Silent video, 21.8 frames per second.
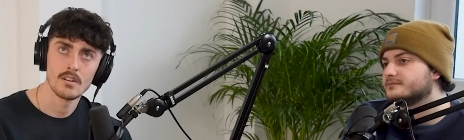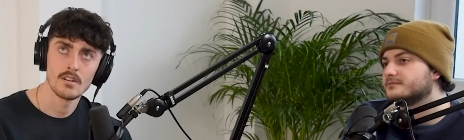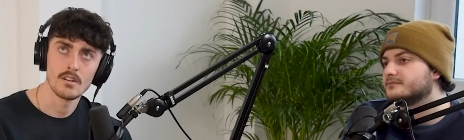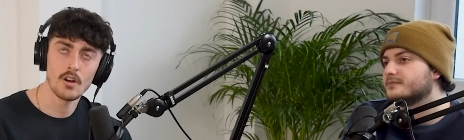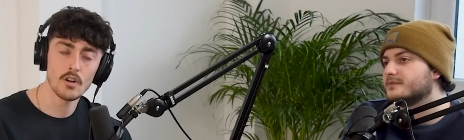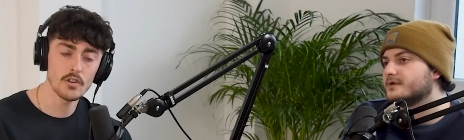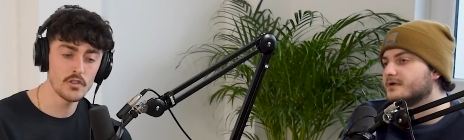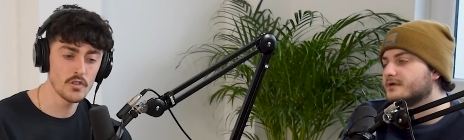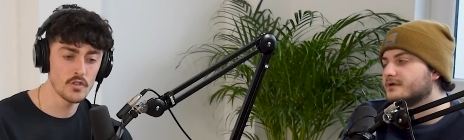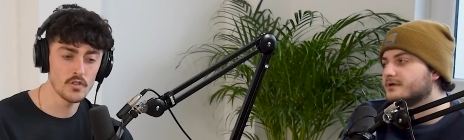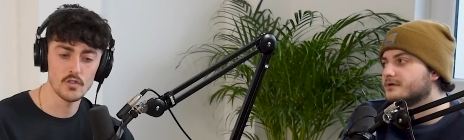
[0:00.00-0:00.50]

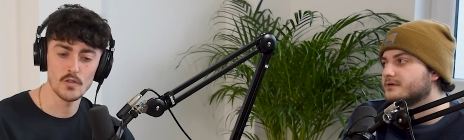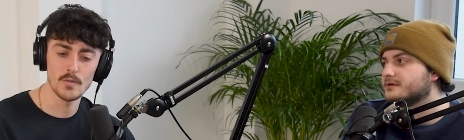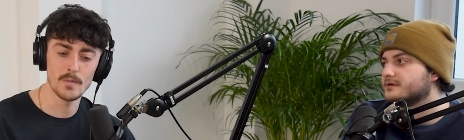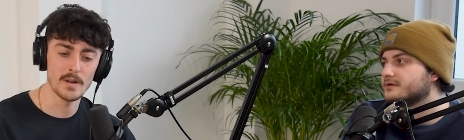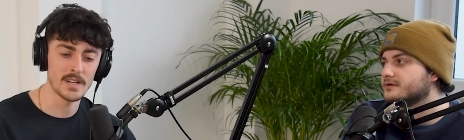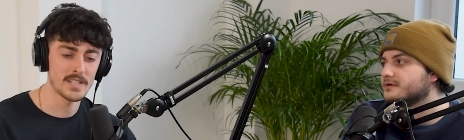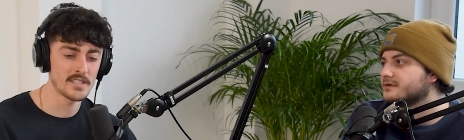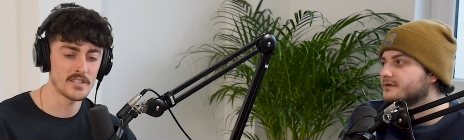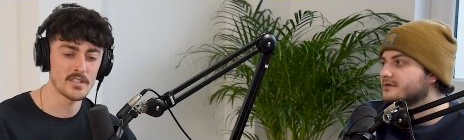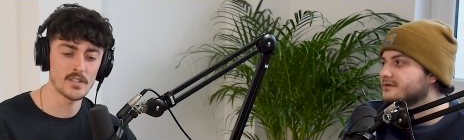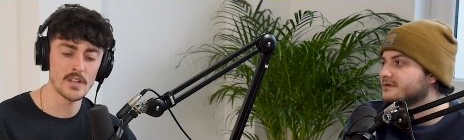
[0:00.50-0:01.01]
Speaker 1: how do you
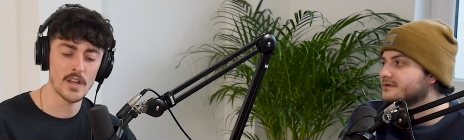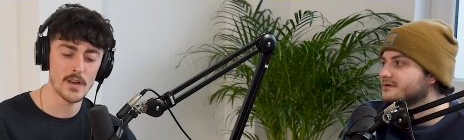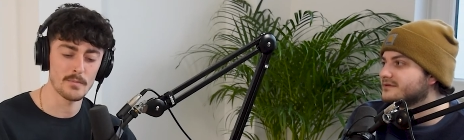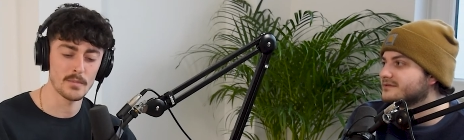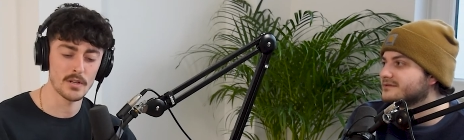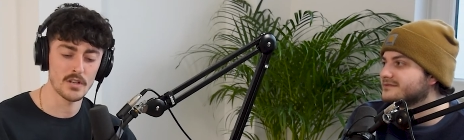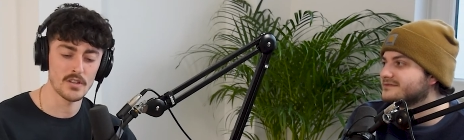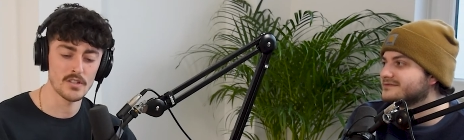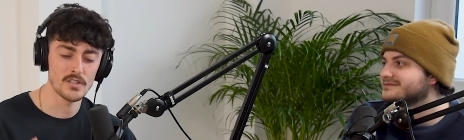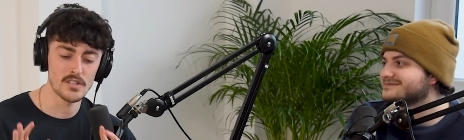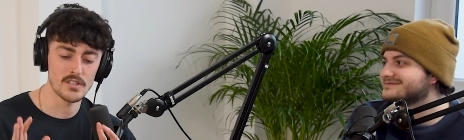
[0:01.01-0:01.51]
balance all
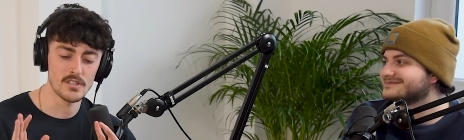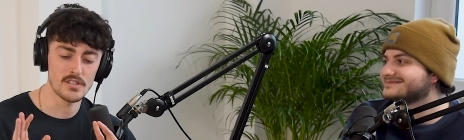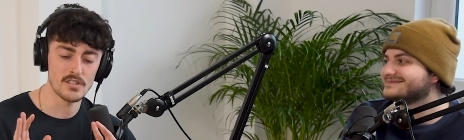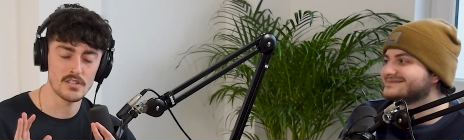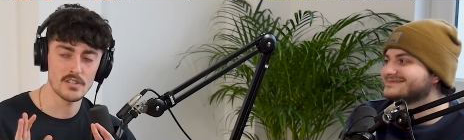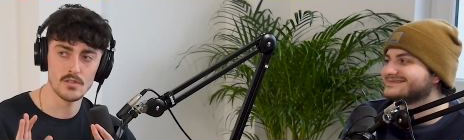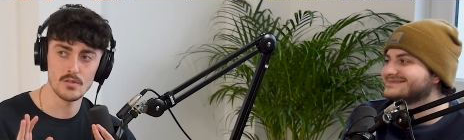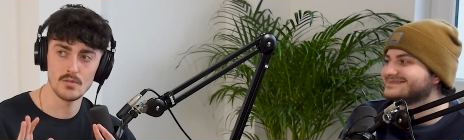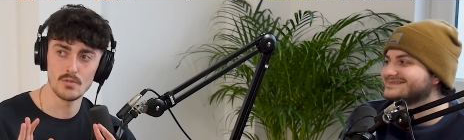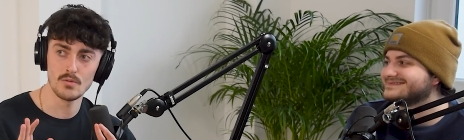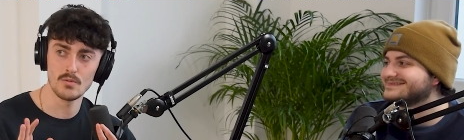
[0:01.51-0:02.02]
that? Because it's
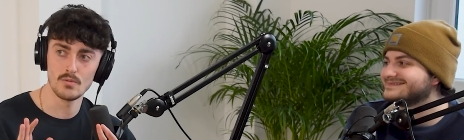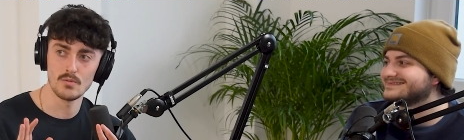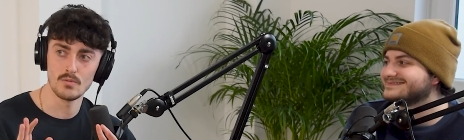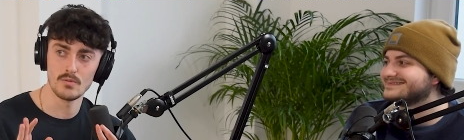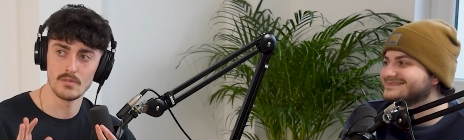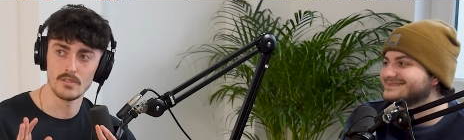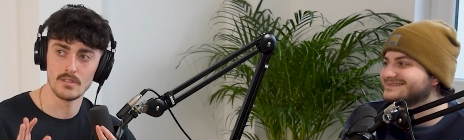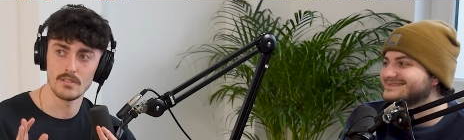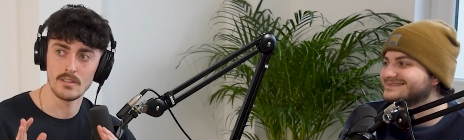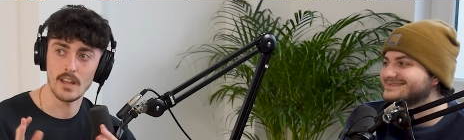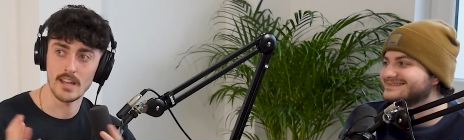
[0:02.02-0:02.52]
so
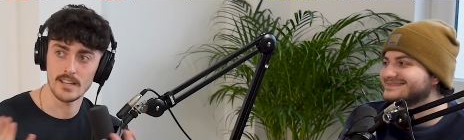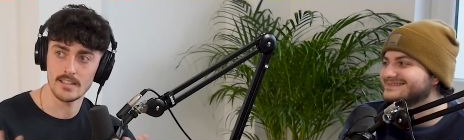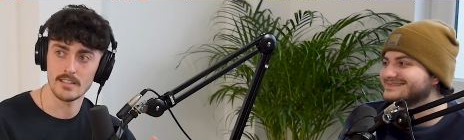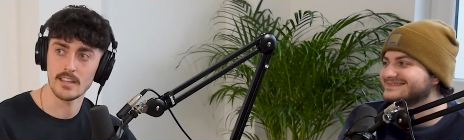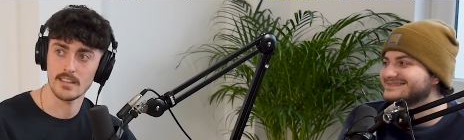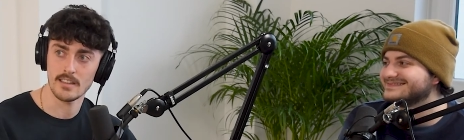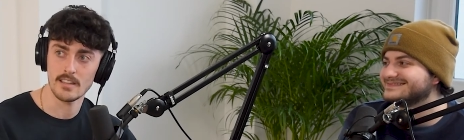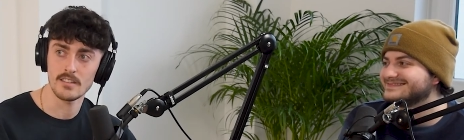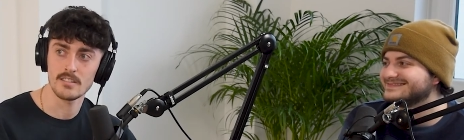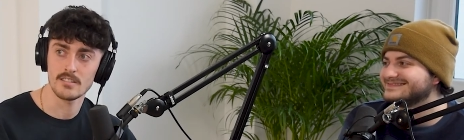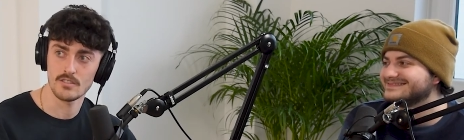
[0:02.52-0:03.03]
that,
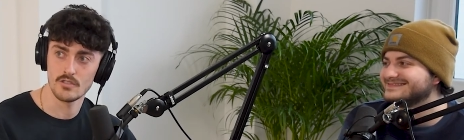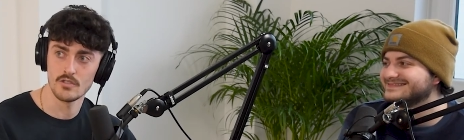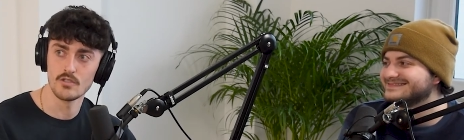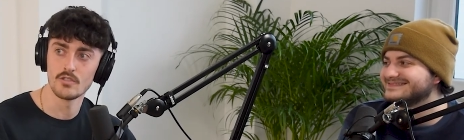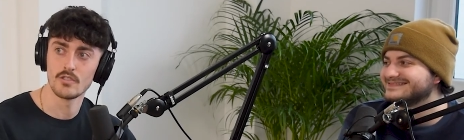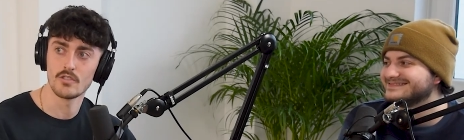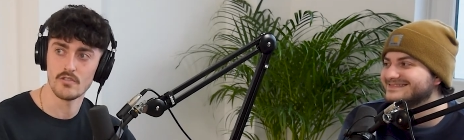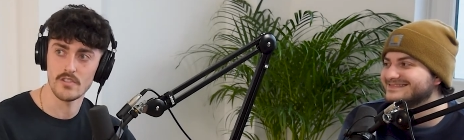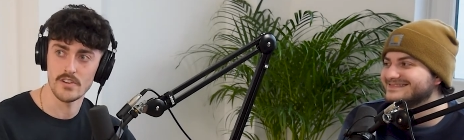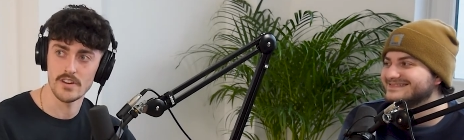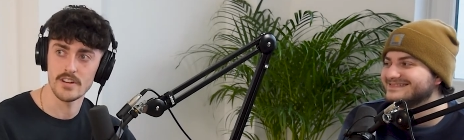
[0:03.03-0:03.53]
that gets
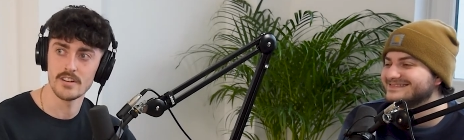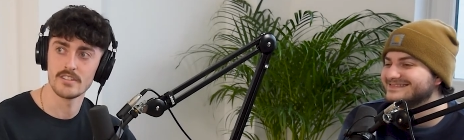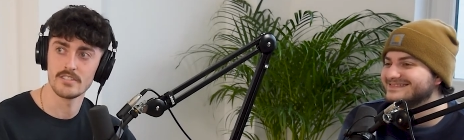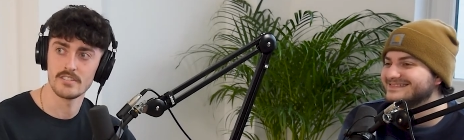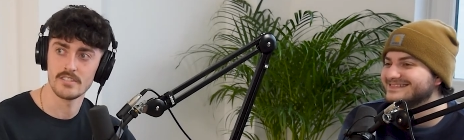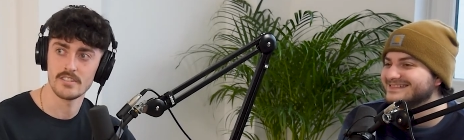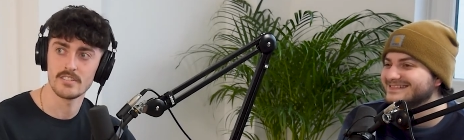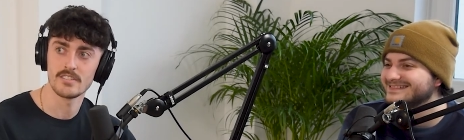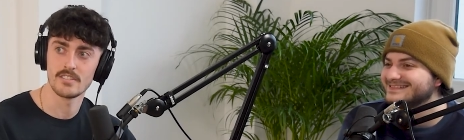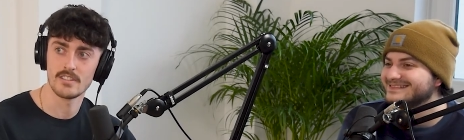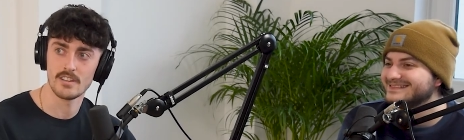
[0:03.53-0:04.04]
two
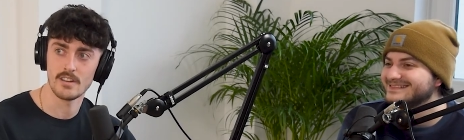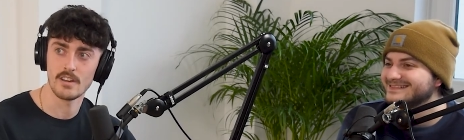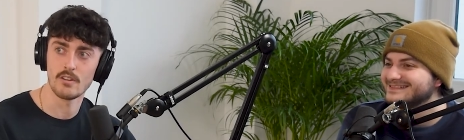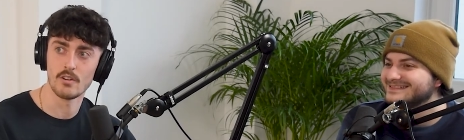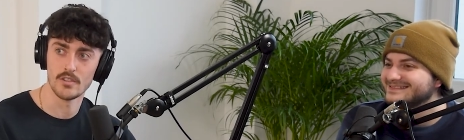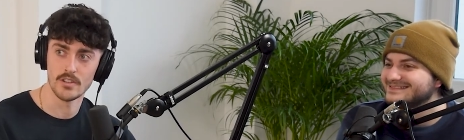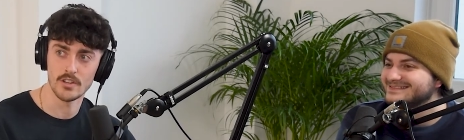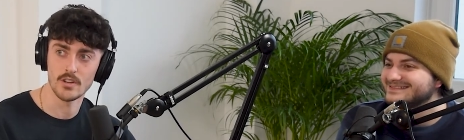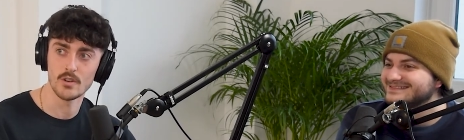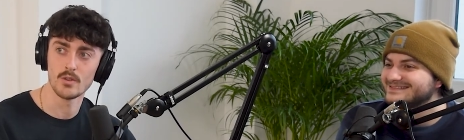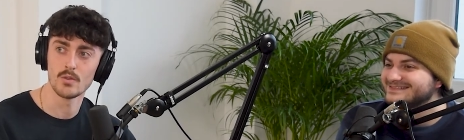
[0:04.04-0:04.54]
careers
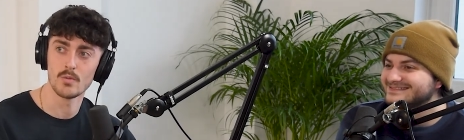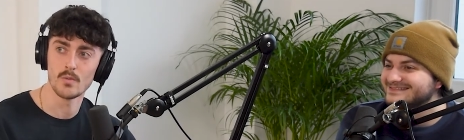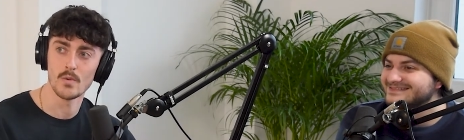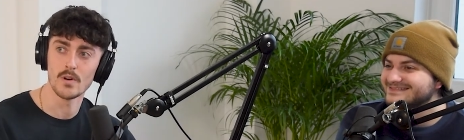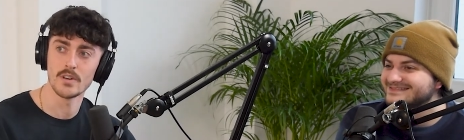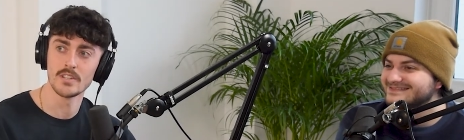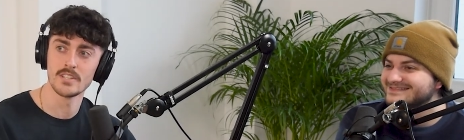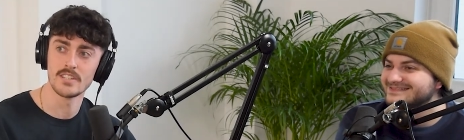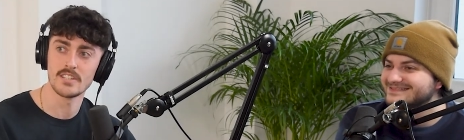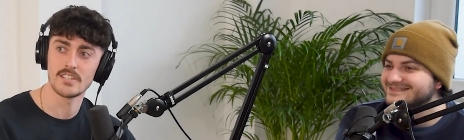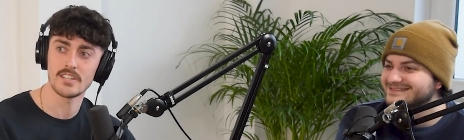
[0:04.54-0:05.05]
on the go at
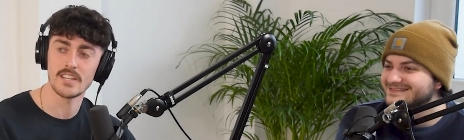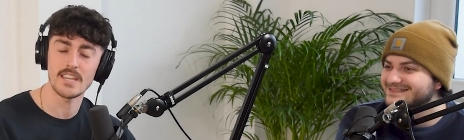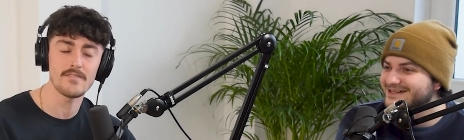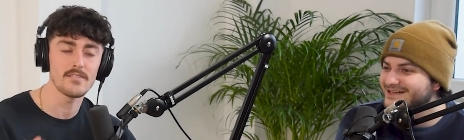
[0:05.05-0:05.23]
once.